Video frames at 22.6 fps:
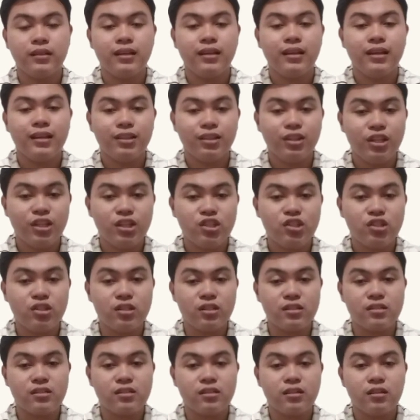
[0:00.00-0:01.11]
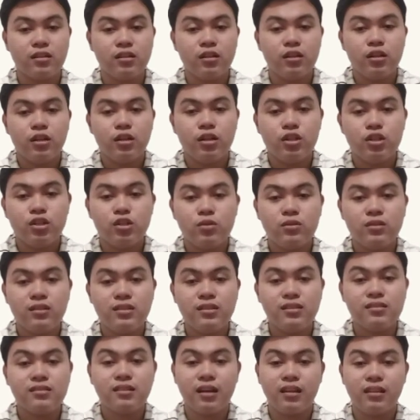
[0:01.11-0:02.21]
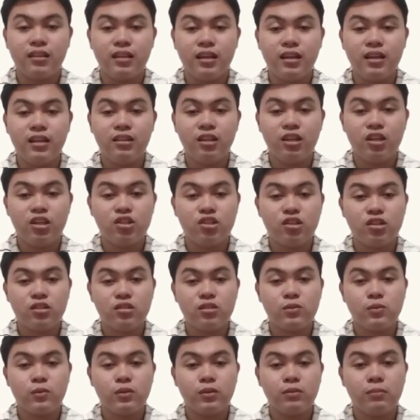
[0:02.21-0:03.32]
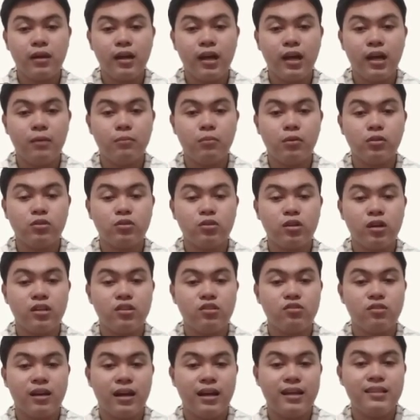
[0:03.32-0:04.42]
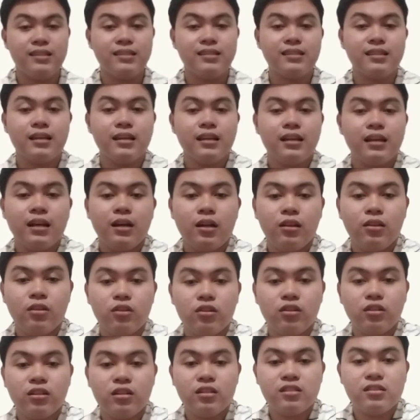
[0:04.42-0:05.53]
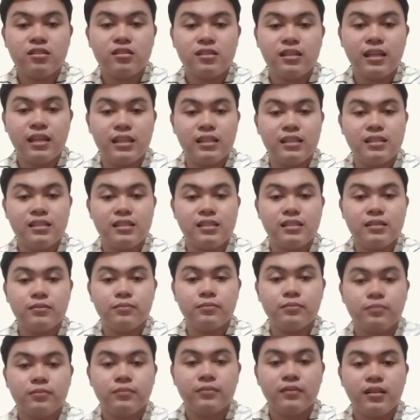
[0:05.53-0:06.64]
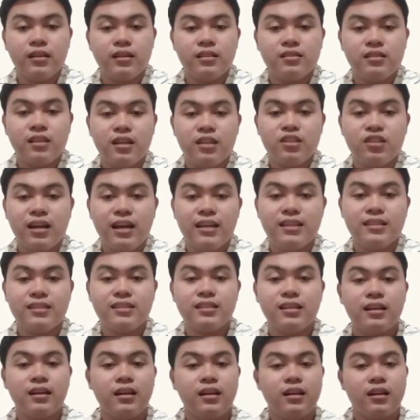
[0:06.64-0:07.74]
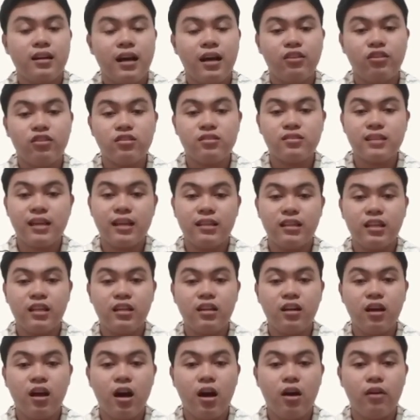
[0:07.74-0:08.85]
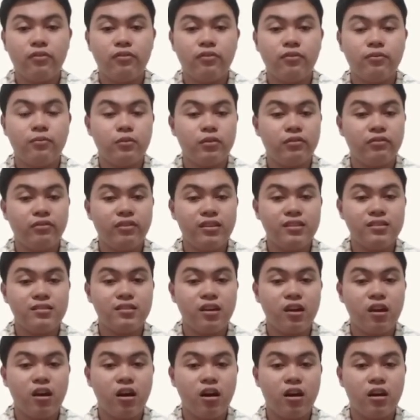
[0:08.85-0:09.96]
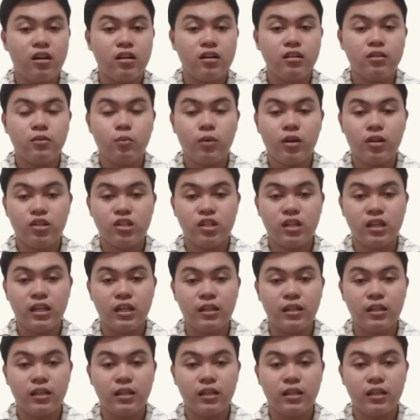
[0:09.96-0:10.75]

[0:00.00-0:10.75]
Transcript: Teachers. Through this study, teachers would be able to address learners' needs, such as understanding of movies they are watching.